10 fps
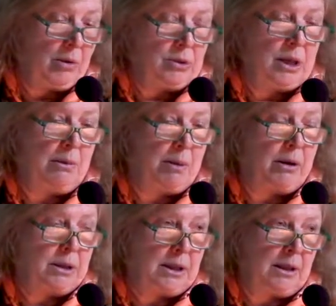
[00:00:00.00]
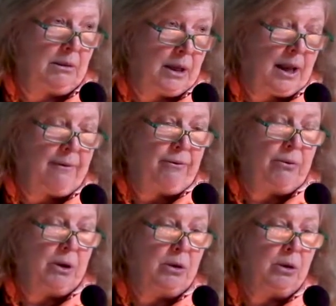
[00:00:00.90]
Hotel Particulier
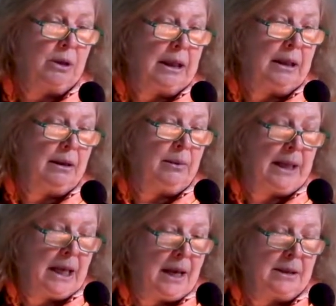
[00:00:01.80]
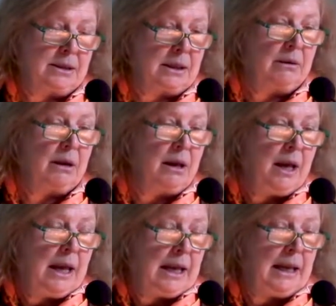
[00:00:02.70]
from the early Louis Quinze era
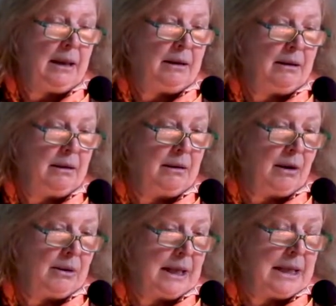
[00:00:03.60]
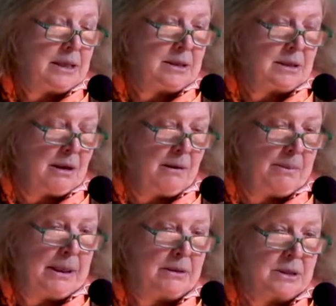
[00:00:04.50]
in the latest
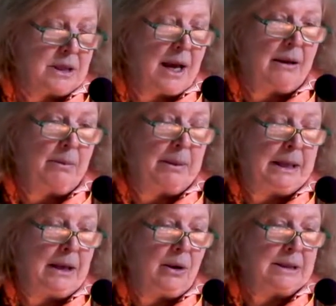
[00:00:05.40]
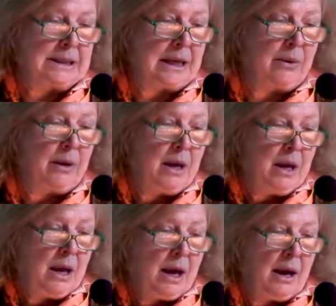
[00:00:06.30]
Empire style. But he also,
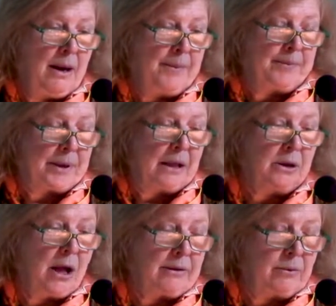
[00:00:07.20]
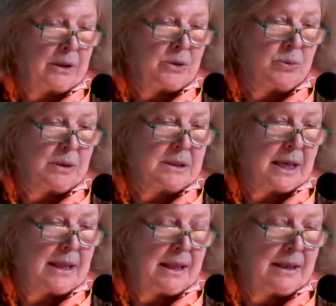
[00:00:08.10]
um, a lot of which was,
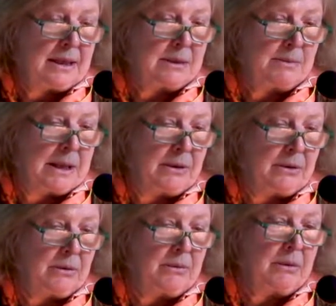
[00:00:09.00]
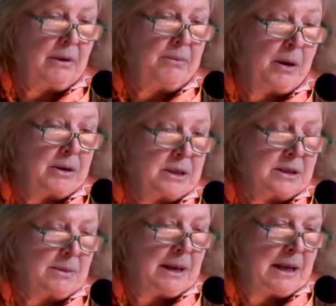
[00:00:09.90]
I think, his mother
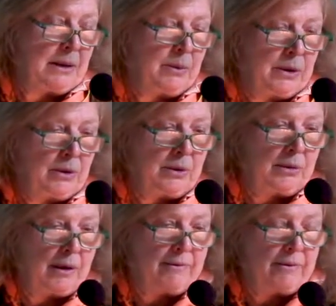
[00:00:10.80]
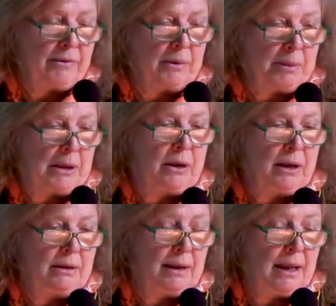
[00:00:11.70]
participating with her love of the
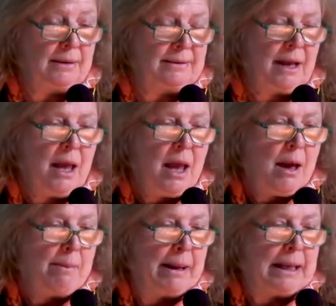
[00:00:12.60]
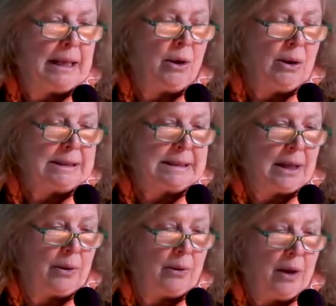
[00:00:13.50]
period taste. But he
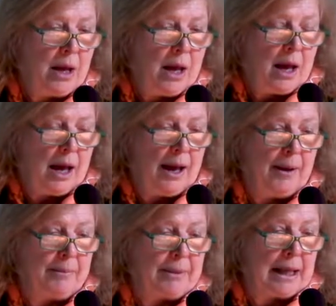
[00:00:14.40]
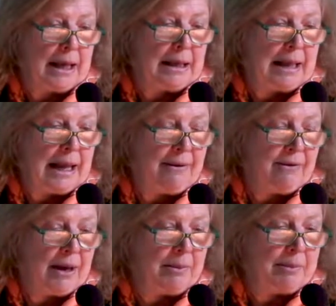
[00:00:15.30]
also um, gave
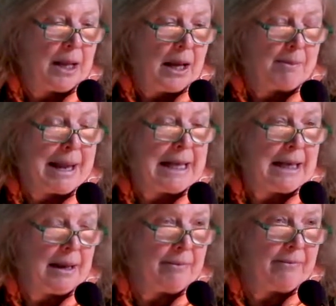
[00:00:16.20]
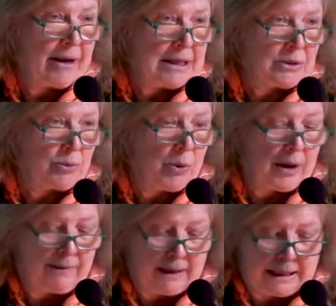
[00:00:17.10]
him, made him
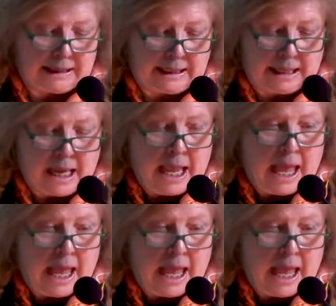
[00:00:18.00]
viceroy of Italy.